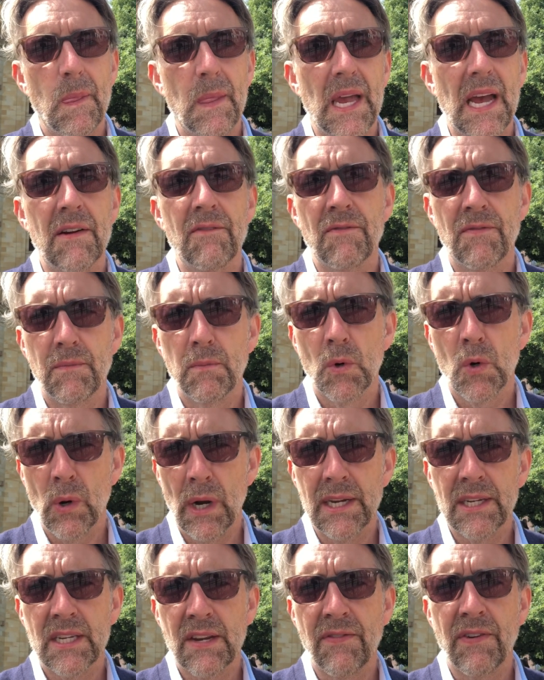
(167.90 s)
and
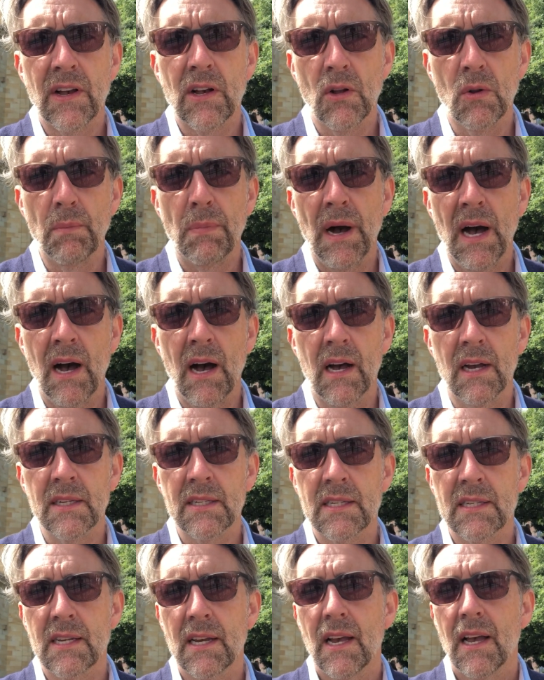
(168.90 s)
quite difficult
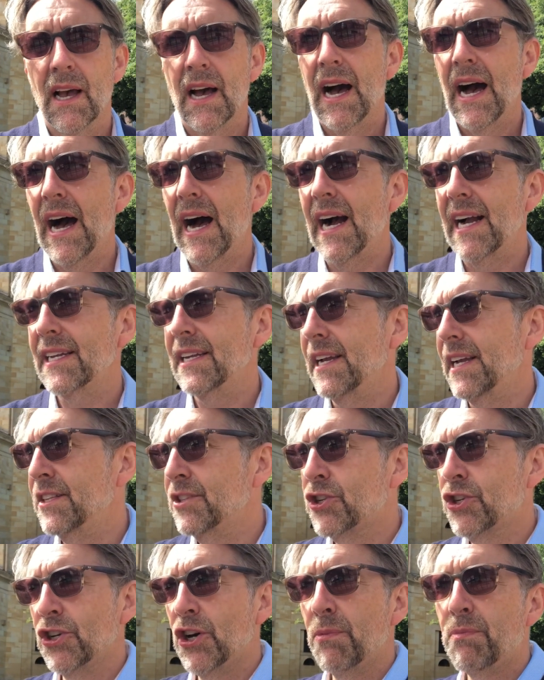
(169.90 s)
past, I
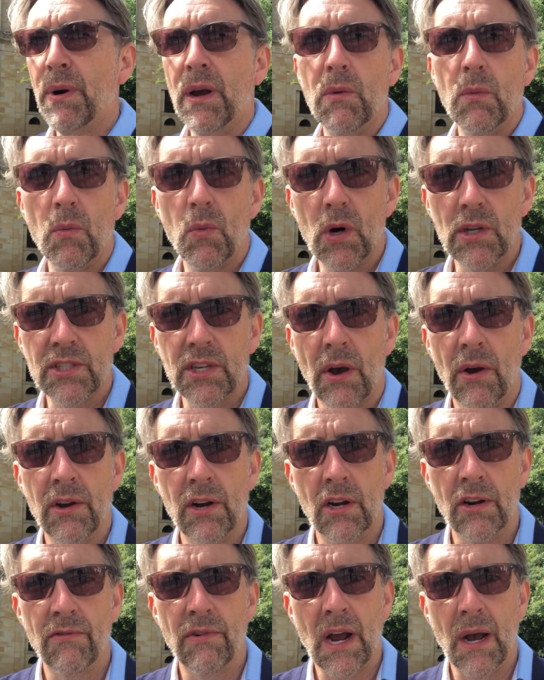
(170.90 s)
interpret what's going
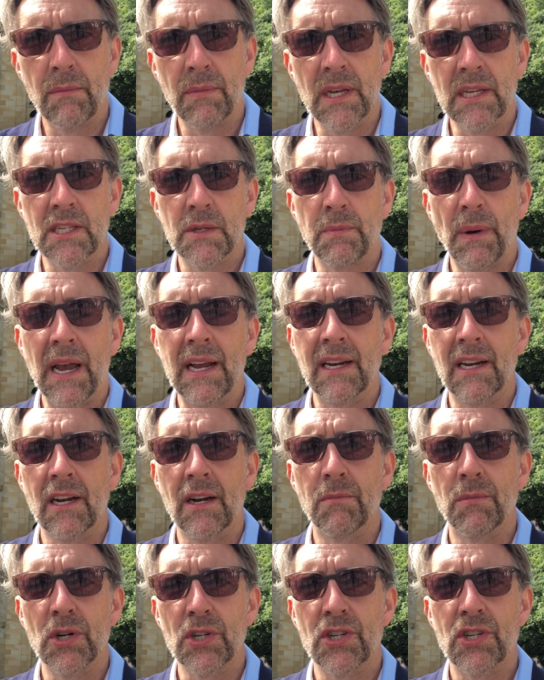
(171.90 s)
on around me in Spain in
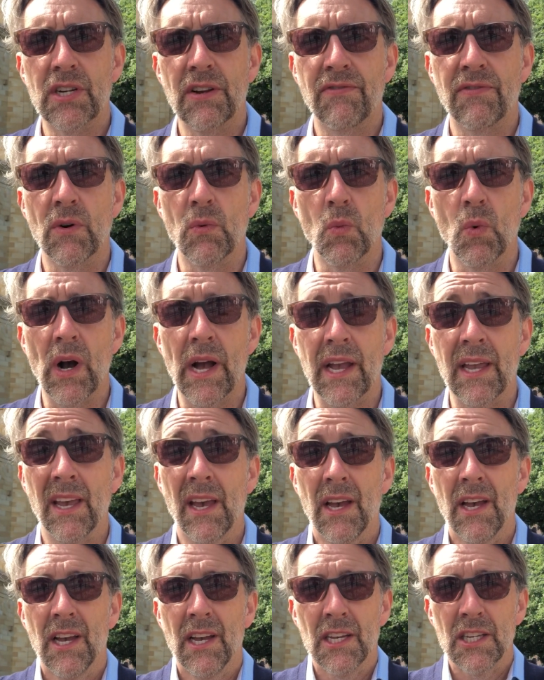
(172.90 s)
a much different way.
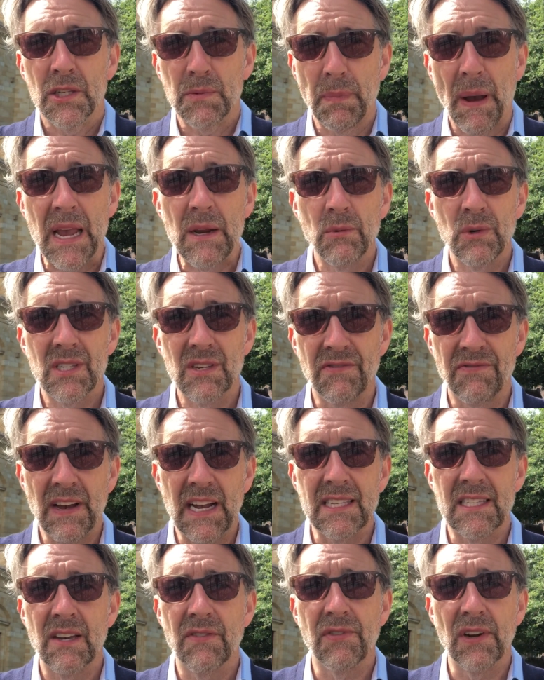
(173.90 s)
Spain was
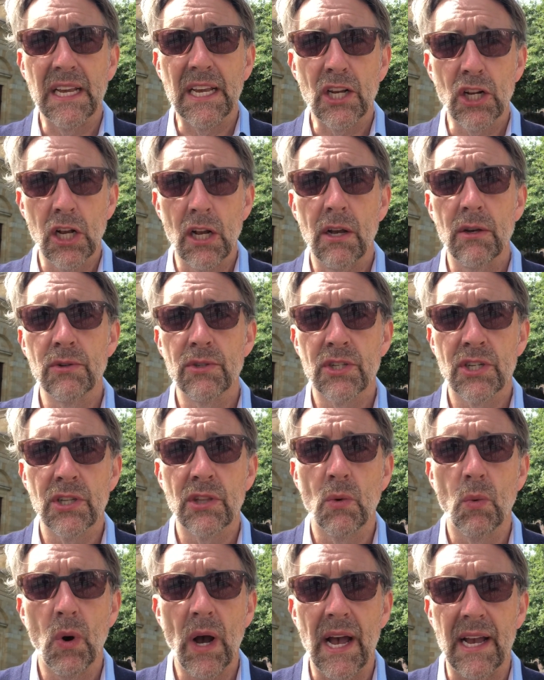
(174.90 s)
effectively closed to
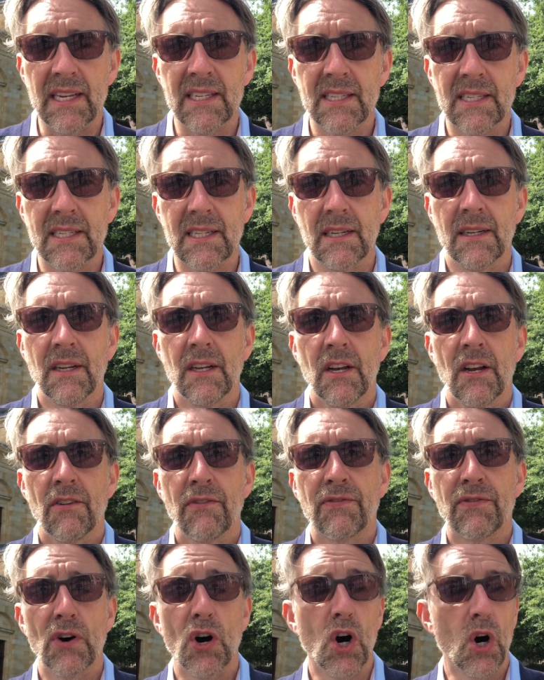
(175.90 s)
the West
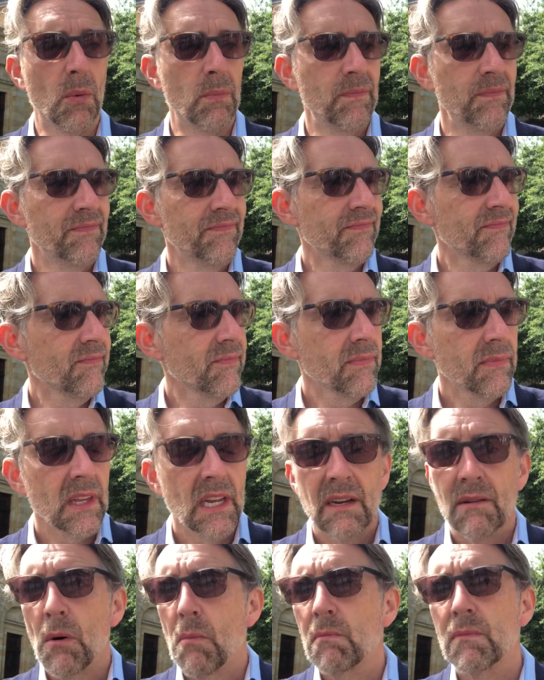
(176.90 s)
from
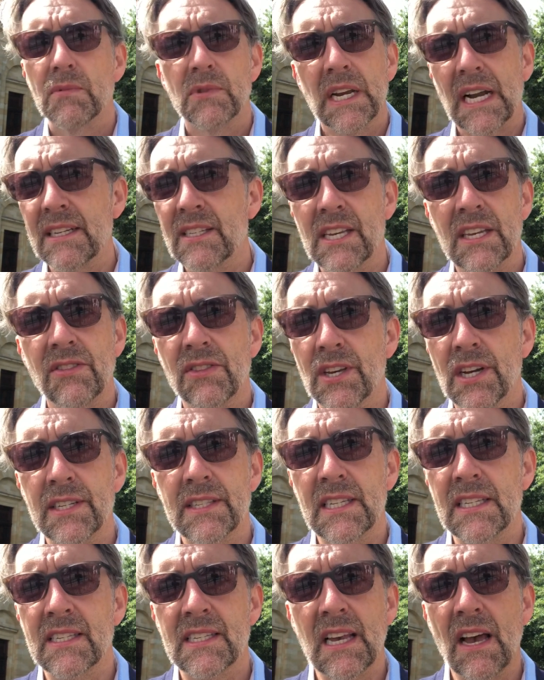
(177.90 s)

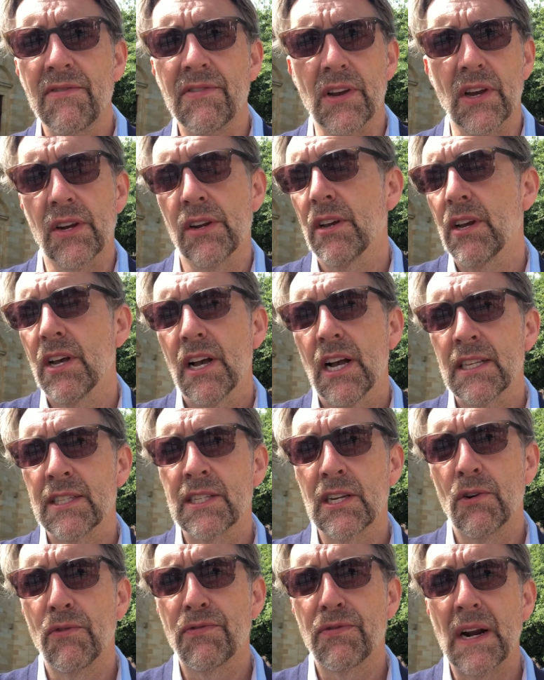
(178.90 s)
1937
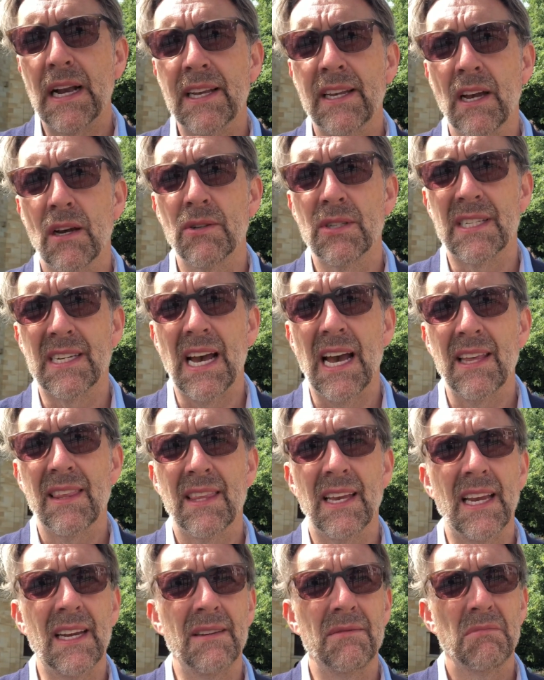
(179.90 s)
until Franco's death
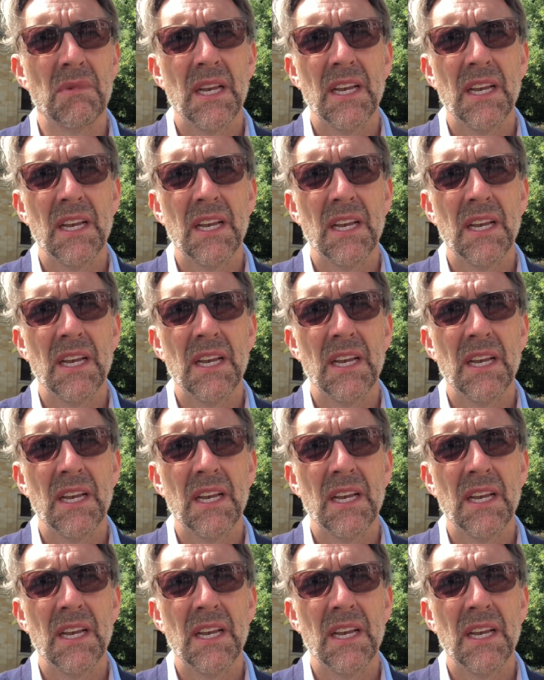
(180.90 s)
in